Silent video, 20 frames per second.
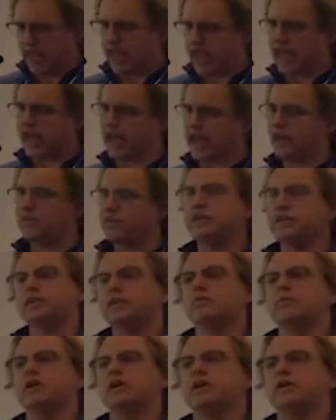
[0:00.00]
and then
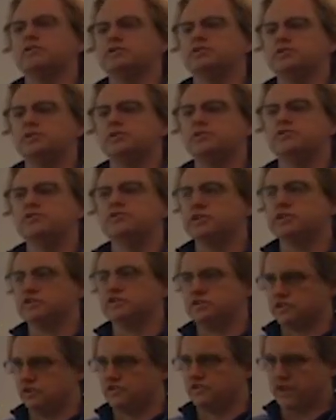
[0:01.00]
you went out to do the field
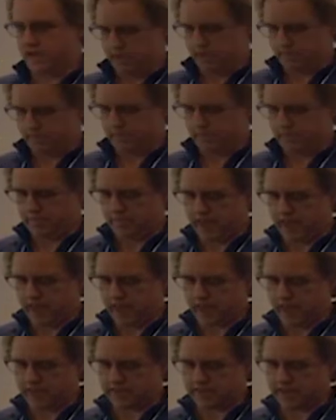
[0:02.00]
survey.
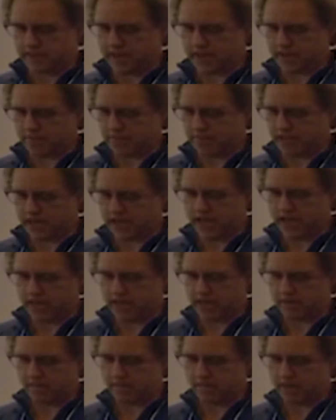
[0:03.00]
And I
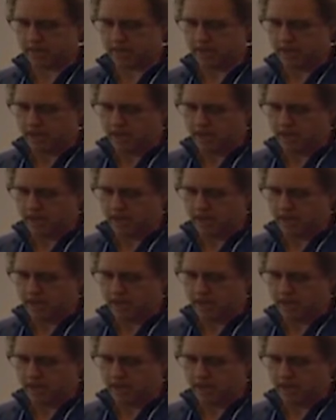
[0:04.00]
became